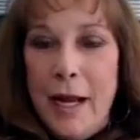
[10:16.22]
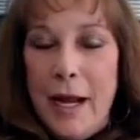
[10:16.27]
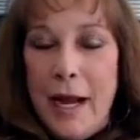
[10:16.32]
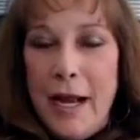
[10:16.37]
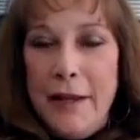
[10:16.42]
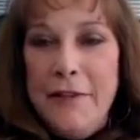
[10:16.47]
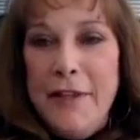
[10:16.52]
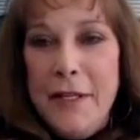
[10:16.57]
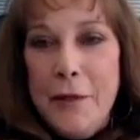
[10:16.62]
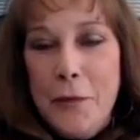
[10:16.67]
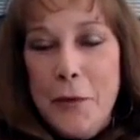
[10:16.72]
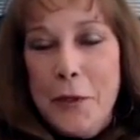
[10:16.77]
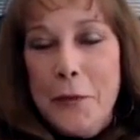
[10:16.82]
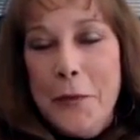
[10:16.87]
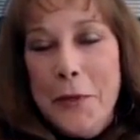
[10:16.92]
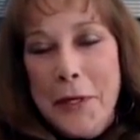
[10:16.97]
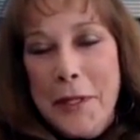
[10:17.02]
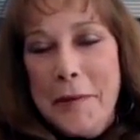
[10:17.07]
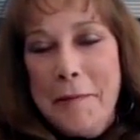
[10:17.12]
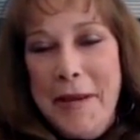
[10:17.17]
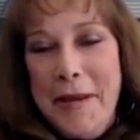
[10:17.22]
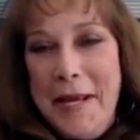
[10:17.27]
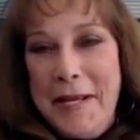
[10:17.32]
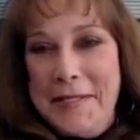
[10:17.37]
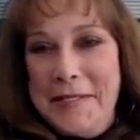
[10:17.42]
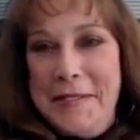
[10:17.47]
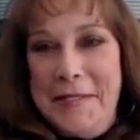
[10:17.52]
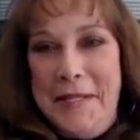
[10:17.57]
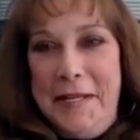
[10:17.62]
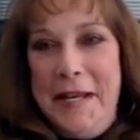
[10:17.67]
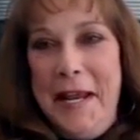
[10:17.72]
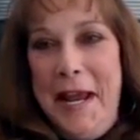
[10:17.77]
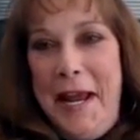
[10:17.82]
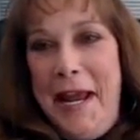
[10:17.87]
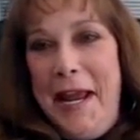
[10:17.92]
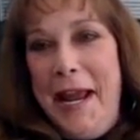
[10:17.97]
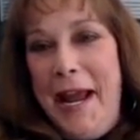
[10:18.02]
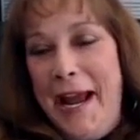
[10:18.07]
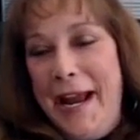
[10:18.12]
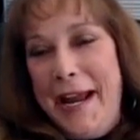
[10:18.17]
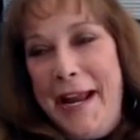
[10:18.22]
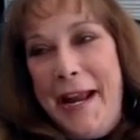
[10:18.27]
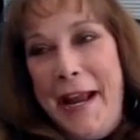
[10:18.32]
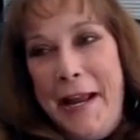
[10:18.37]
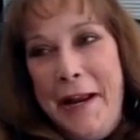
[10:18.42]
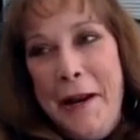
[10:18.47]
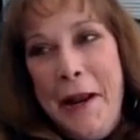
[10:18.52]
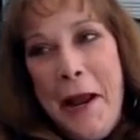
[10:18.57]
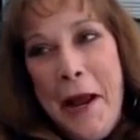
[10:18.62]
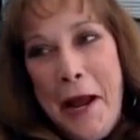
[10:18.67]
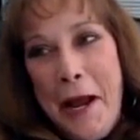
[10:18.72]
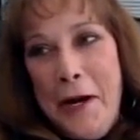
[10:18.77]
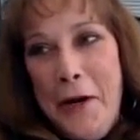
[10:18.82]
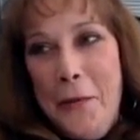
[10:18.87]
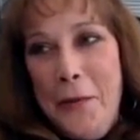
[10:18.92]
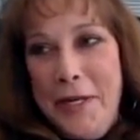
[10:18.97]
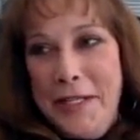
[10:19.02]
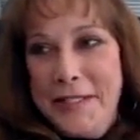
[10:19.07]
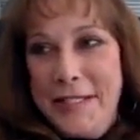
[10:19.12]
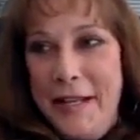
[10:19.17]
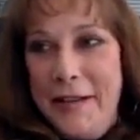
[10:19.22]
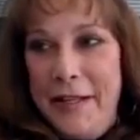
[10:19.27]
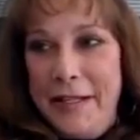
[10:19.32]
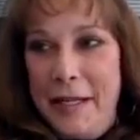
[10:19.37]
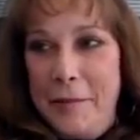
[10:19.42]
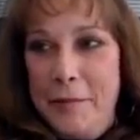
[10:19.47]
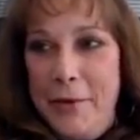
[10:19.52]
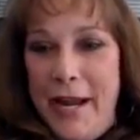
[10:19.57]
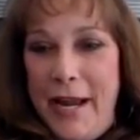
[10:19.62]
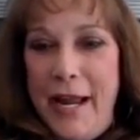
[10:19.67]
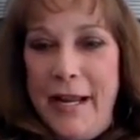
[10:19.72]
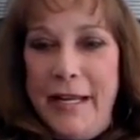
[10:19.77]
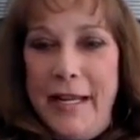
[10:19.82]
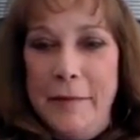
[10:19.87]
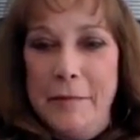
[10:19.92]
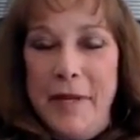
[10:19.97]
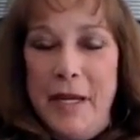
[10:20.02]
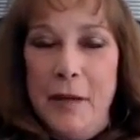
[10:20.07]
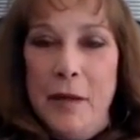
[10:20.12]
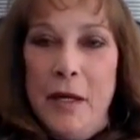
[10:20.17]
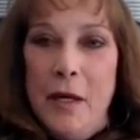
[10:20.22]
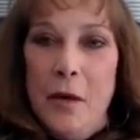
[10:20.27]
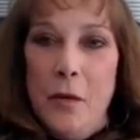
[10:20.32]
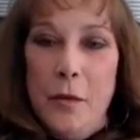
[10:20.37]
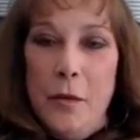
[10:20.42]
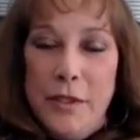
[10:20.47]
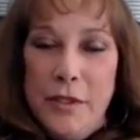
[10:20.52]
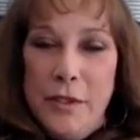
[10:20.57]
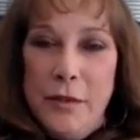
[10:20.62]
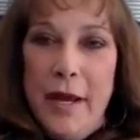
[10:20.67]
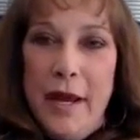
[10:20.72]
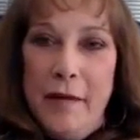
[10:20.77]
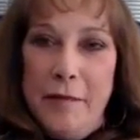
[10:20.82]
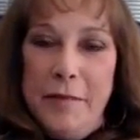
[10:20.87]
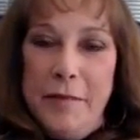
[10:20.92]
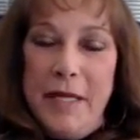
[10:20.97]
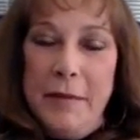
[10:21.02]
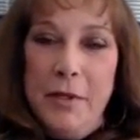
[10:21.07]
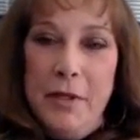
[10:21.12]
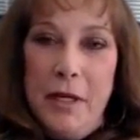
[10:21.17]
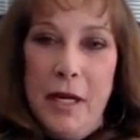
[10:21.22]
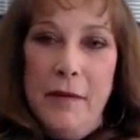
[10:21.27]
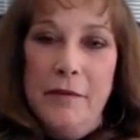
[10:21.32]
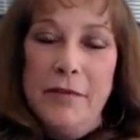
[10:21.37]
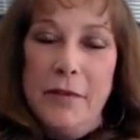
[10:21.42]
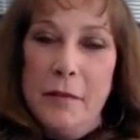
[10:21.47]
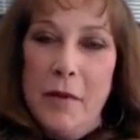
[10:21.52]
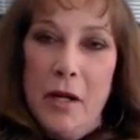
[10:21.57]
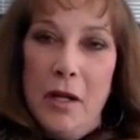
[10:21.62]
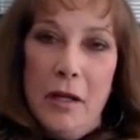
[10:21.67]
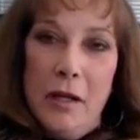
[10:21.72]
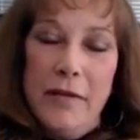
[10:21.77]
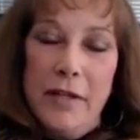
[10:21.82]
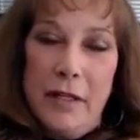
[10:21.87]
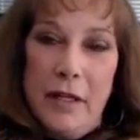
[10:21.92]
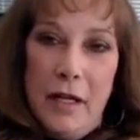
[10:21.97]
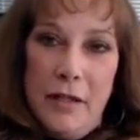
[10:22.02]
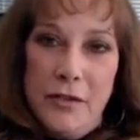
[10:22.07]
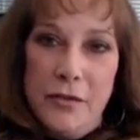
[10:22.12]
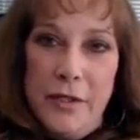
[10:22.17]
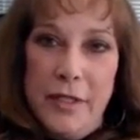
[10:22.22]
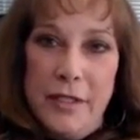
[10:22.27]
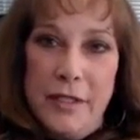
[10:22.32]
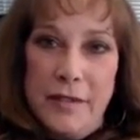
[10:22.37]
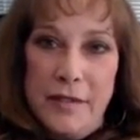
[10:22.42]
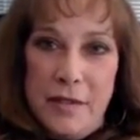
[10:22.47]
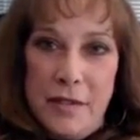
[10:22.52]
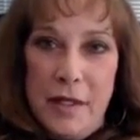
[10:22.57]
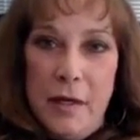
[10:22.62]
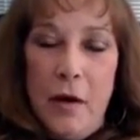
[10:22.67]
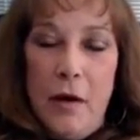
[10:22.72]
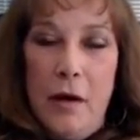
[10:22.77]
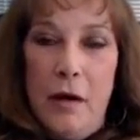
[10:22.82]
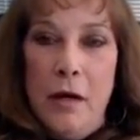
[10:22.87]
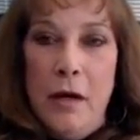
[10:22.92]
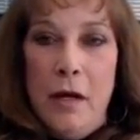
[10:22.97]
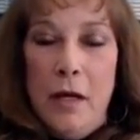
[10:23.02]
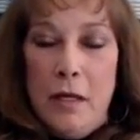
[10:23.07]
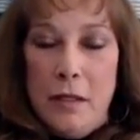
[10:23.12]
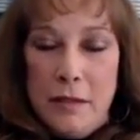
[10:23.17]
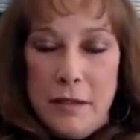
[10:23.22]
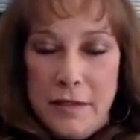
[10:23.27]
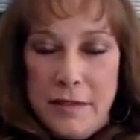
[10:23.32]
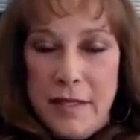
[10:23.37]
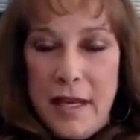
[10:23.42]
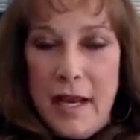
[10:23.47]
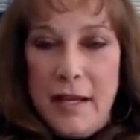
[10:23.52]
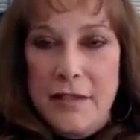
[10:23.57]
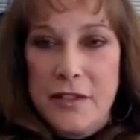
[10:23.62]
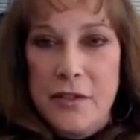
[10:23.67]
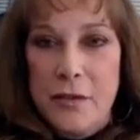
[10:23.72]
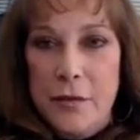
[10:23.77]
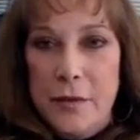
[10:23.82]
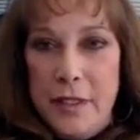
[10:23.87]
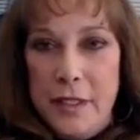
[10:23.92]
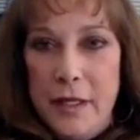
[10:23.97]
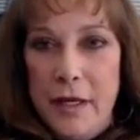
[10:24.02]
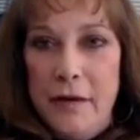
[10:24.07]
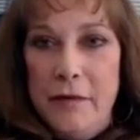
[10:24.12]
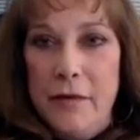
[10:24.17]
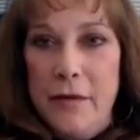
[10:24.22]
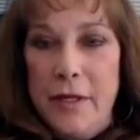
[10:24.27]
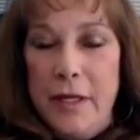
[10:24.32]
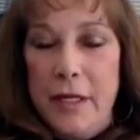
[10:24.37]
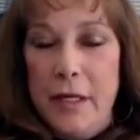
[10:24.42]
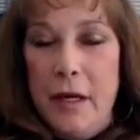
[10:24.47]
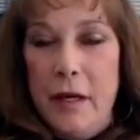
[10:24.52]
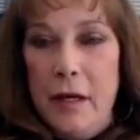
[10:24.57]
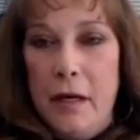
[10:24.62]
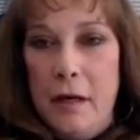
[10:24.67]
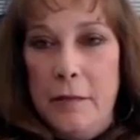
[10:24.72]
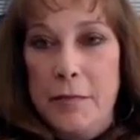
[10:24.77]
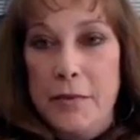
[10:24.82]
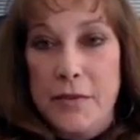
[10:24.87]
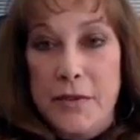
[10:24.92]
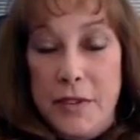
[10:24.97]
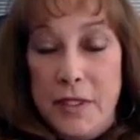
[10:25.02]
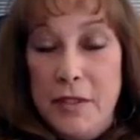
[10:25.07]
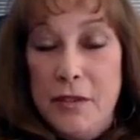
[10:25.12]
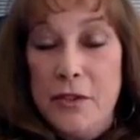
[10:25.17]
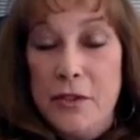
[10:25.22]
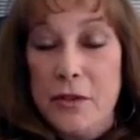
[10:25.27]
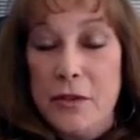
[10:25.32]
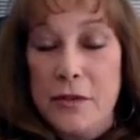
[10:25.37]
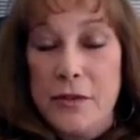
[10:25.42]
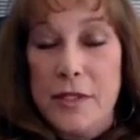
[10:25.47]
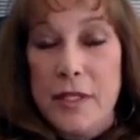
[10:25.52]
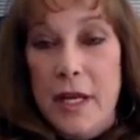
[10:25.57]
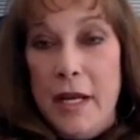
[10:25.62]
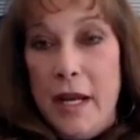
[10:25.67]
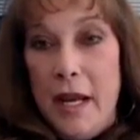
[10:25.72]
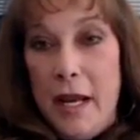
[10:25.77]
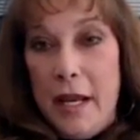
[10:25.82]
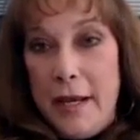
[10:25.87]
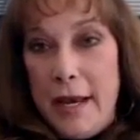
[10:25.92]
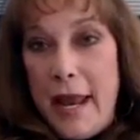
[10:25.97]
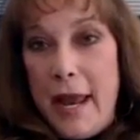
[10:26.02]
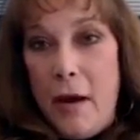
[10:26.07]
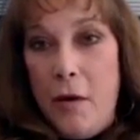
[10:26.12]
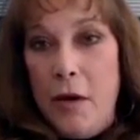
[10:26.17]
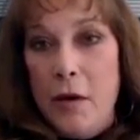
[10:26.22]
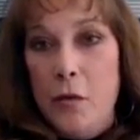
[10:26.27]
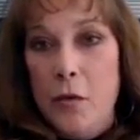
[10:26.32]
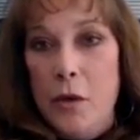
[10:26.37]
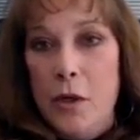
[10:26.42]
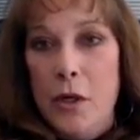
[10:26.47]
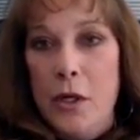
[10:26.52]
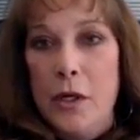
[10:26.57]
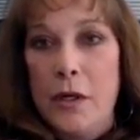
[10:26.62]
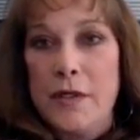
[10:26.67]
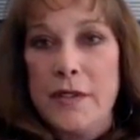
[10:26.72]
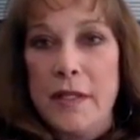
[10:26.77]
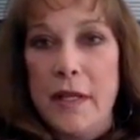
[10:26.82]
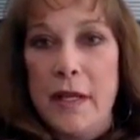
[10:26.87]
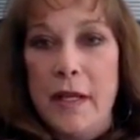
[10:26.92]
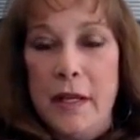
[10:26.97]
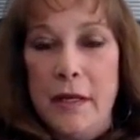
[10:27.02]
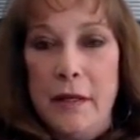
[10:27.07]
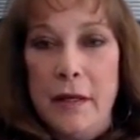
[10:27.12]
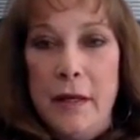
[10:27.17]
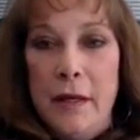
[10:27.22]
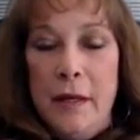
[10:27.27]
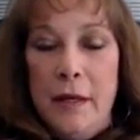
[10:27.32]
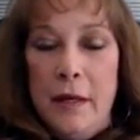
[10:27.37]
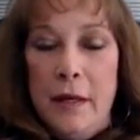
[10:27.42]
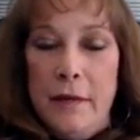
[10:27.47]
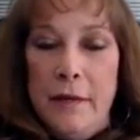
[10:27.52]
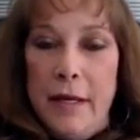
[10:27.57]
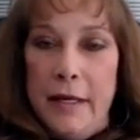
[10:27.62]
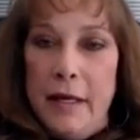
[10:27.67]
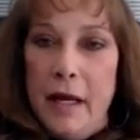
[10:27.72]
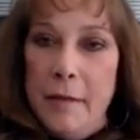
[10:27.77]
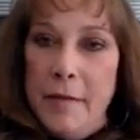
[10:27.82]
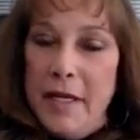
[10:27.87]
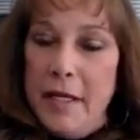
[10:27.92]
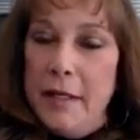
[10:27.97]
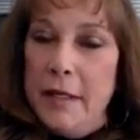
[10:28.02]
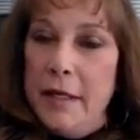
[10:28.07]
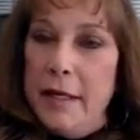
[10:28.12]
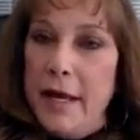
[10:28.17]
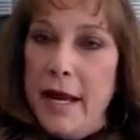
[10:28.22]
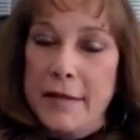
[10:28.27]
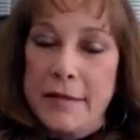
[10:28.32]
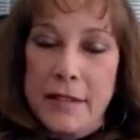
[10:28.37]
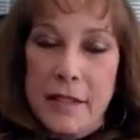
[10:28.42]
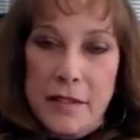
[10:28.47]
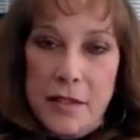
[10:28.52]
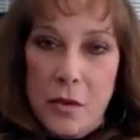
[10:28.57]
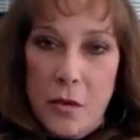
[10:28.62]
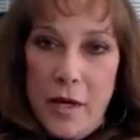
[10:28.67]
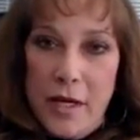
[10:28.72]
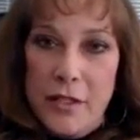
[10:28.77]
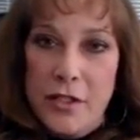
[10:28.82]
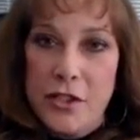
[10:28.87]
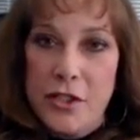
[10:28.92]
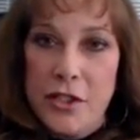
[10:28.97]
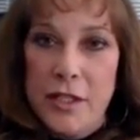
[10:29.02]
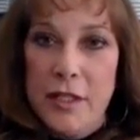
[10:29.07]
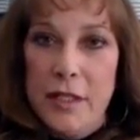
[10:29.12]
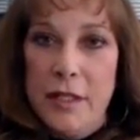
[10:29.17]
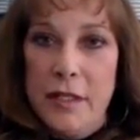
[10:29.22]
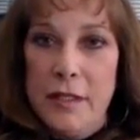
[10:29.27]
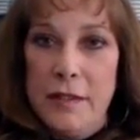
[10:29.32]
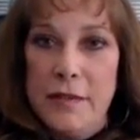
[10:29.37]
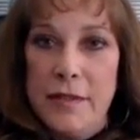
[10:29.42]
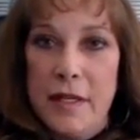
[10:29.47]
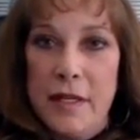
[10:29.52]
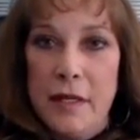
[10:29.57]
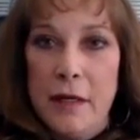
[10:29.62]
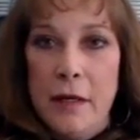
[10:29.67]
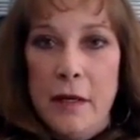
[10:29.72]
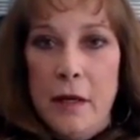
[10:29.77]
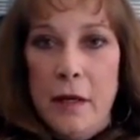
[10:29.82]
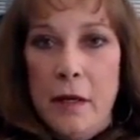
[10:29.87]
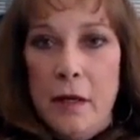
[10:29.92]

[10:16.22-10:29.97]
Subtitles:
I think we're one of the best. And I don't want to sound like I'm bragging, but we do have people come from all over the country to see our disaster recovery procedures and how it works, and they come in and ask us questions, and